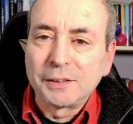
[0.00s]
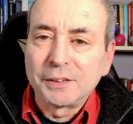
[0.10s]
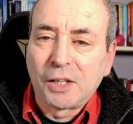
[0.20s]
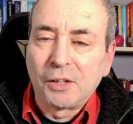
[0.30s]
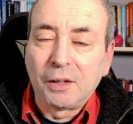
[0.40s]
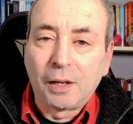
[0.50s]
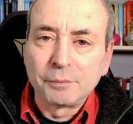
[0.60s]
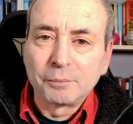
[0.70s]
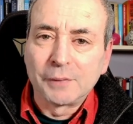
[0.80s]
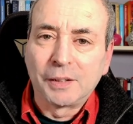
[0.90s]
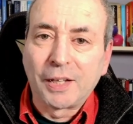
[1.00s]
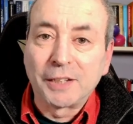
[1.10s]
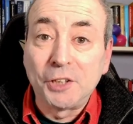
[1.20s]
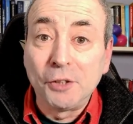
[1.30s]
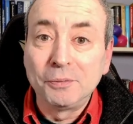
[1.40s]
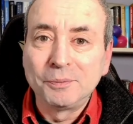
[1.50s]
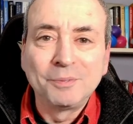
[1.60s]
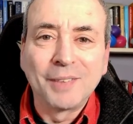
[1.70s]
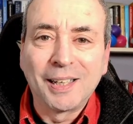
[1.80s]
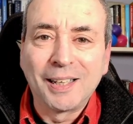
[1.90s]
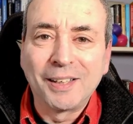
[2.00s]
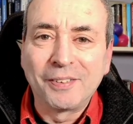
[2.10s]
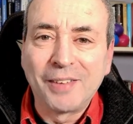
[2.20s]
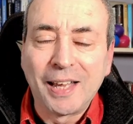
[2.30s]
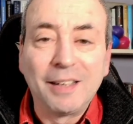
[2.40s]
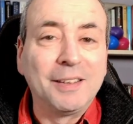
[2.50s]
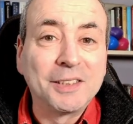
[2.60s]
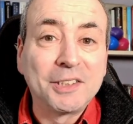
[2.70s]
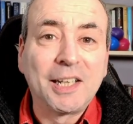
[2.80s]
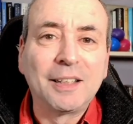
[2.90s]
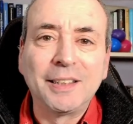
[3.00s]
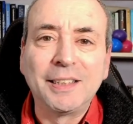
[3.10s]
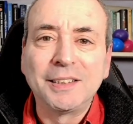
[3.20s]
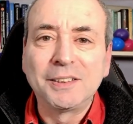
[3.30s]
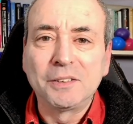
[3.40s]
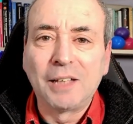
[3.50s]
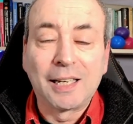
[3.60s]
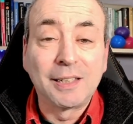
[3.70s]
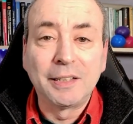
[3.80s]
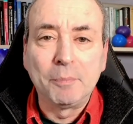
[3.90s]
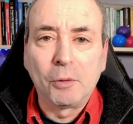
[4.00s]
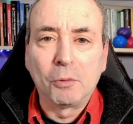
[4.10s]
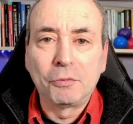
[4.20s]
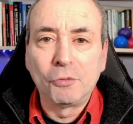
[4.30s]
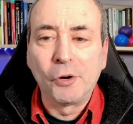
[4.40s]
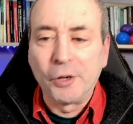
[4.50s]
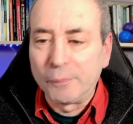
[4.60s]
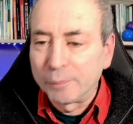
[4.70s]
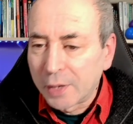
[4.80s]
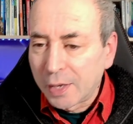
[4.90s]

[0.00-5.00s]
so if that's you, then this channel is actually built for you.